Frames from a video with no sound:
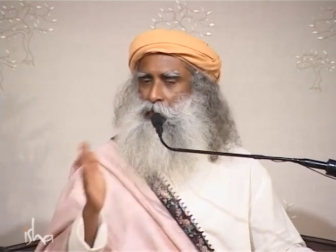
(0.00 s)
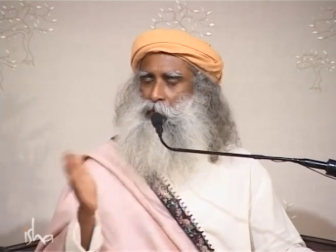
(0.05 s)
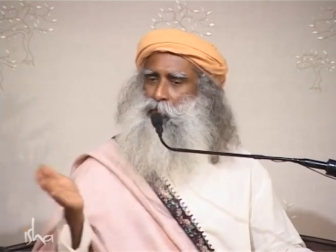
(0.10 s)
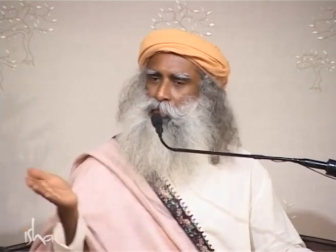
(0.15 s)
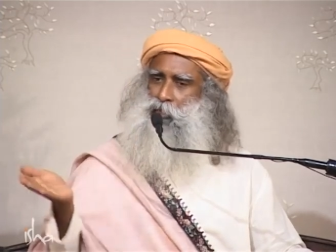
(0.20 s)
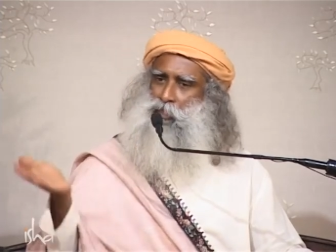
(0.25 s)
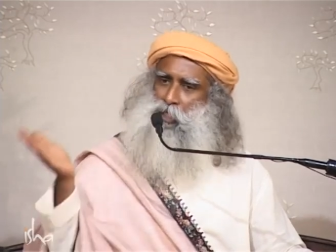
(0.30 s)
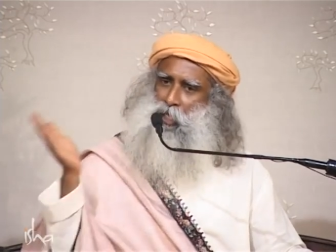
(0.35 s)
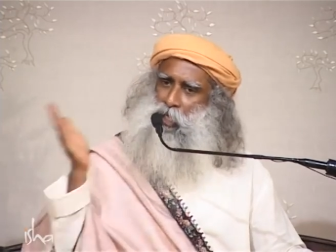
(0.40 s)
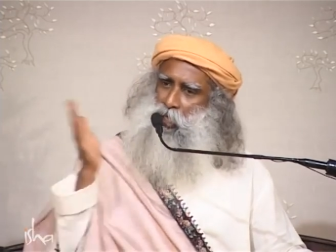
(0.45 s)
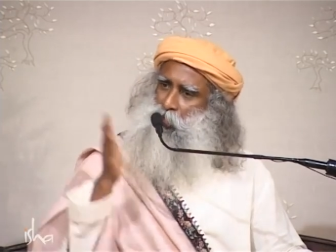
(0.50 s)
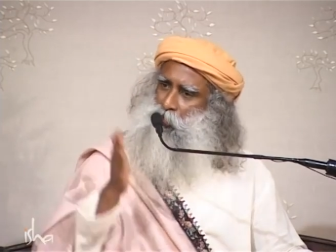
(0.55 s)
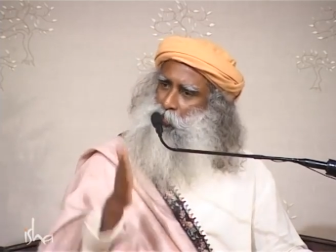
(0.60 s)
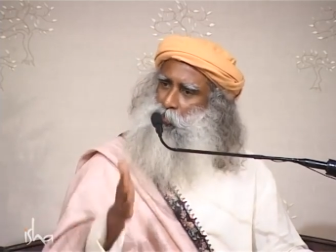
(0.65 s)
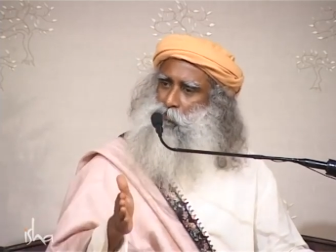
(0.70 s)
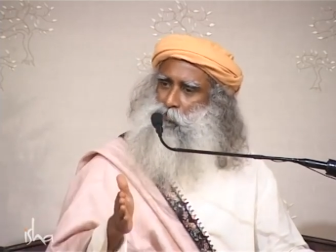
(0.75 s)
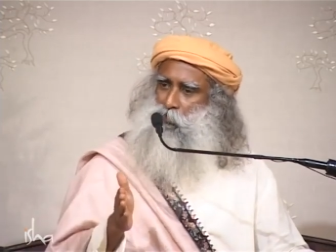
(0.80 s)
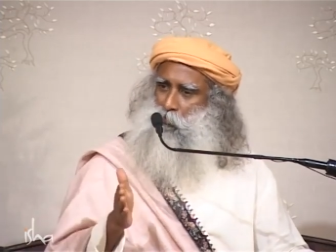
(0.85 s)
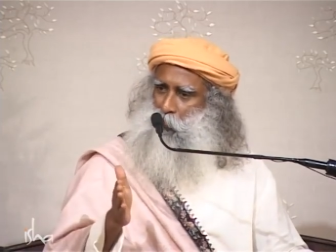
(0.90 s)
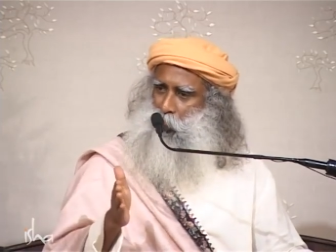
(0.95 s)
It is the
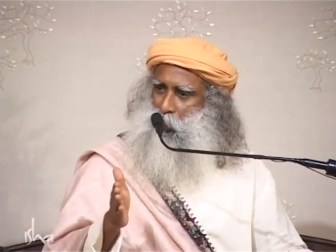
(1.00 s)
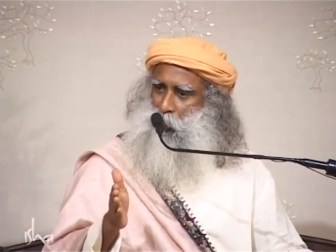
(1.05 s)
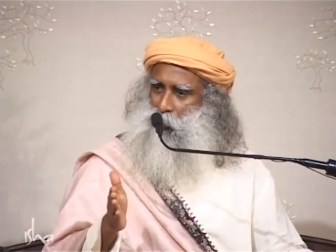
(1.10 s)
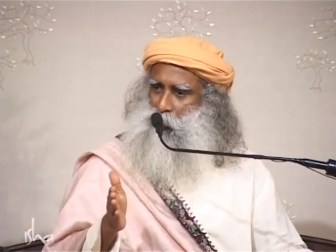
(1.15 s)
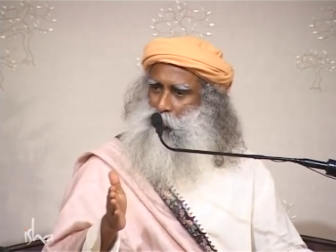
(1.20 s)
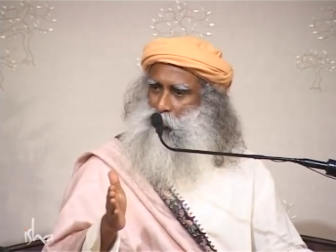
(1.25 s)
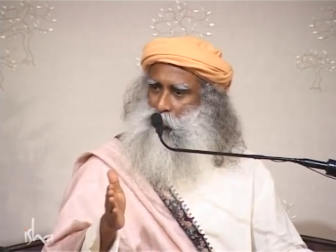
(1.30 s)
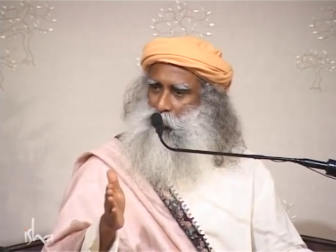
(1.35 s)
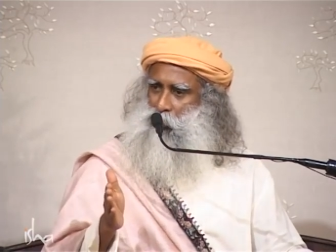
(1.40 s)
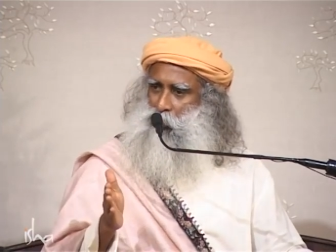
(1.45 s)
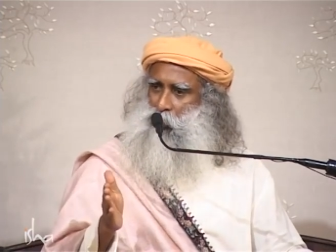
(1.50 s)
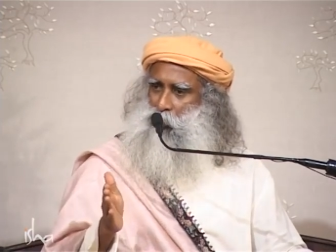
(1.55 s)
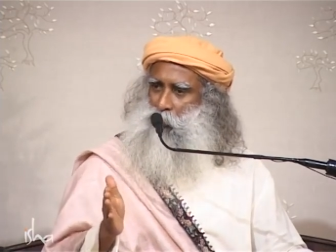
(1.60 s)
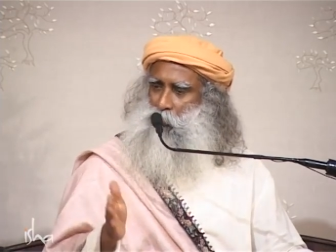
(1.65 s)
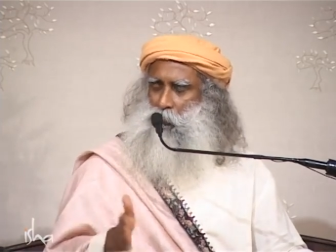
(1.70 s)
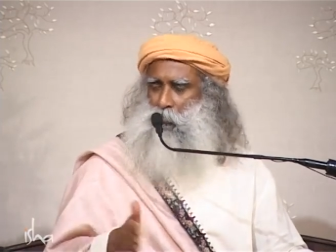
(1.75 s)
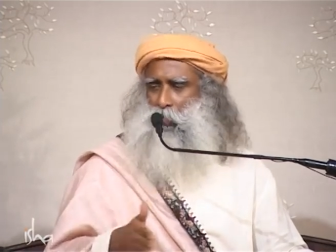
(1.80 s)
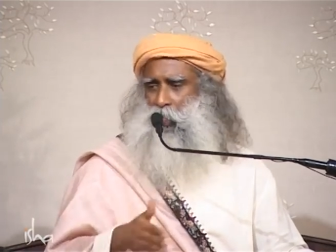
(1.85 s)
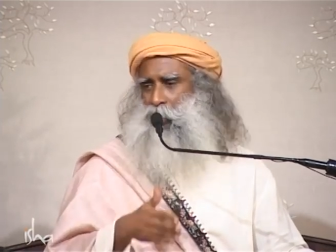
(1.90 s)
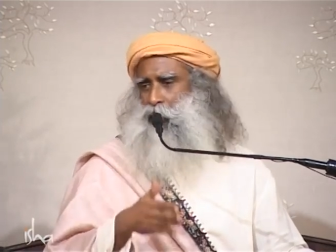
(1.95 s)
act of the mind.
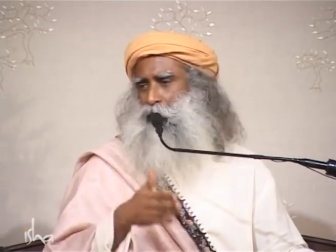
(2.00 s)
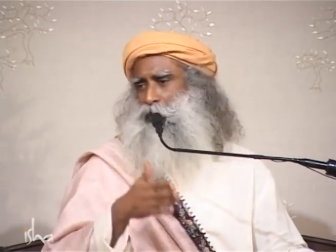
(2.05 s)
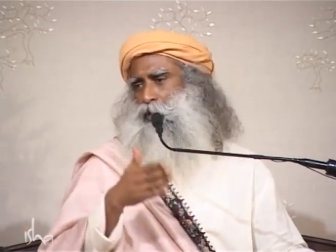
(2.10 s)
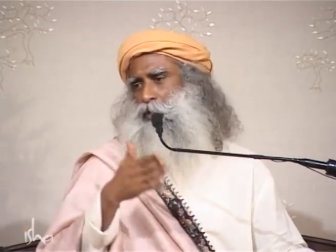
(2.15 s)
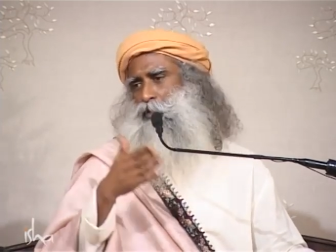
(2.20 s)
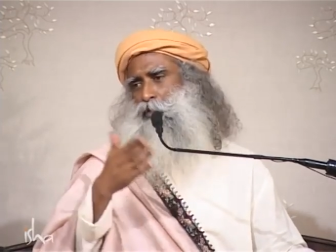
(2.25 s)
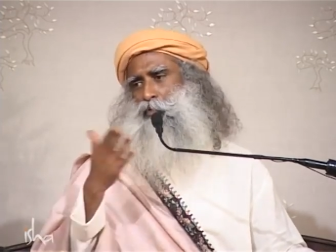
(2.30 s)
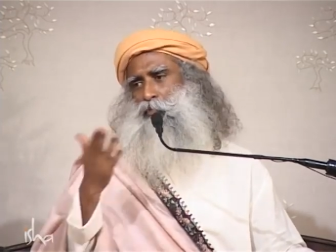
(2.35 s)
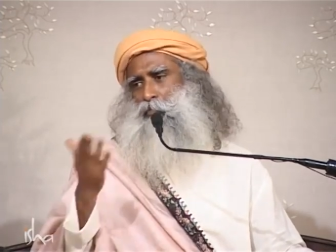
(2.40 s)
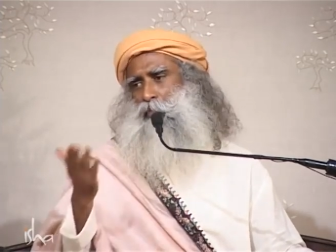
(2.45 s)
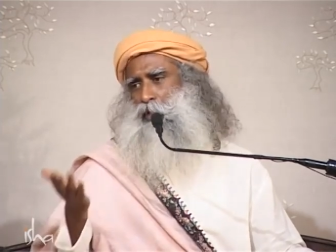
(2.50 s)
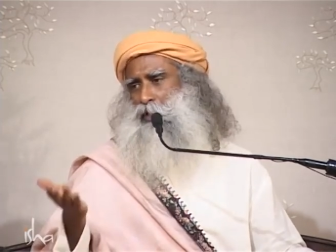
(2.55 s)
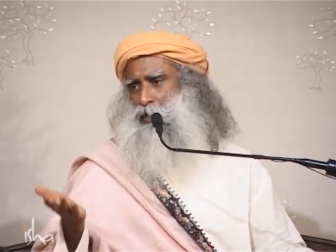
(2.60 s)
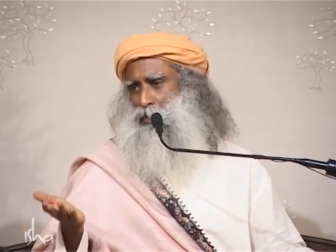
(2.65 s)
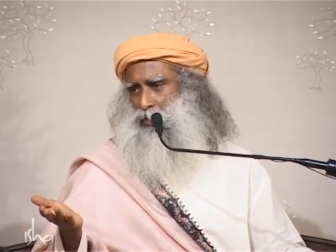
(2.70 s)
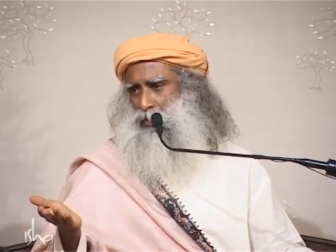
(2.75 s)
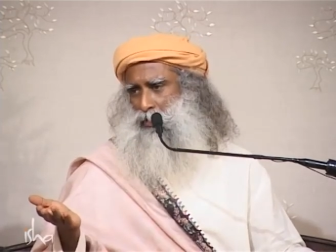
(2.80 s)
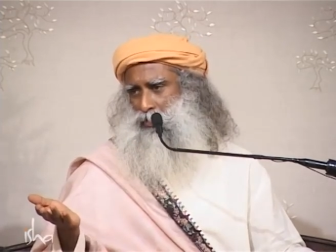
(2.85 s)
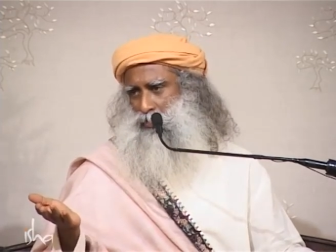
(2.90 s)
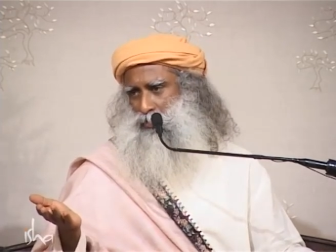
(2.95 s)
Mind can do
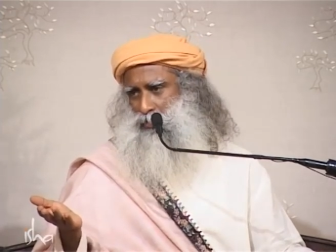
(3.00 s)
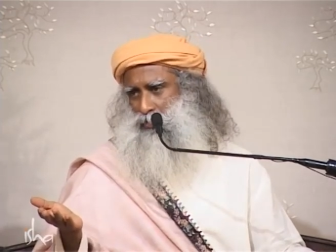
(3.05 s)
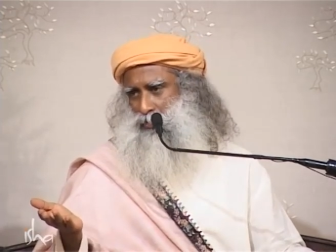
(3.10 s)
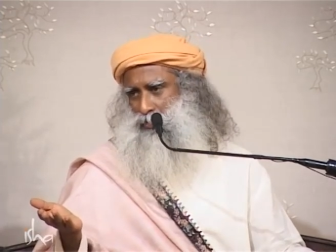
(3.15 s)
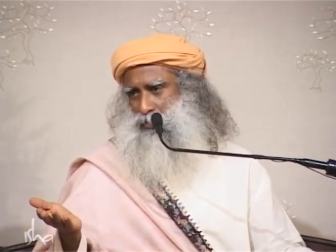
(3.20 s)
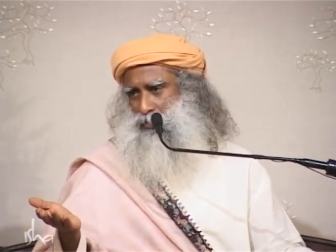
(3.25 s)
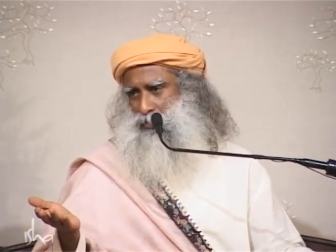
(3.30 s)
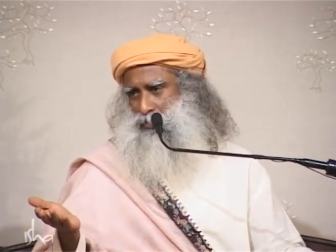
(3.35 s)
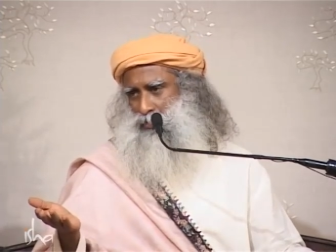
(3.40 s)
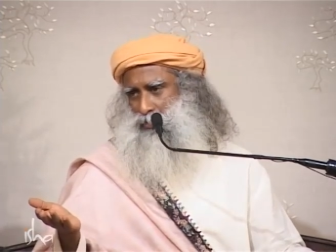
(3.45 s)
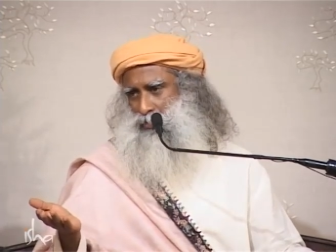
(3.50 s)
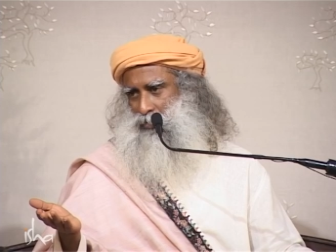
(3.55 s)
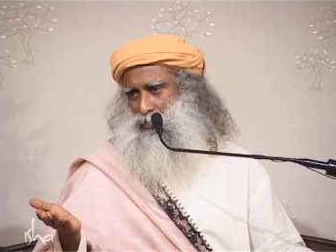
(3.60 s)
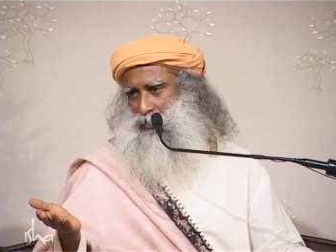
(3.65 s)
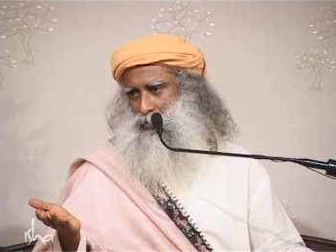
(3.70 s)
many things,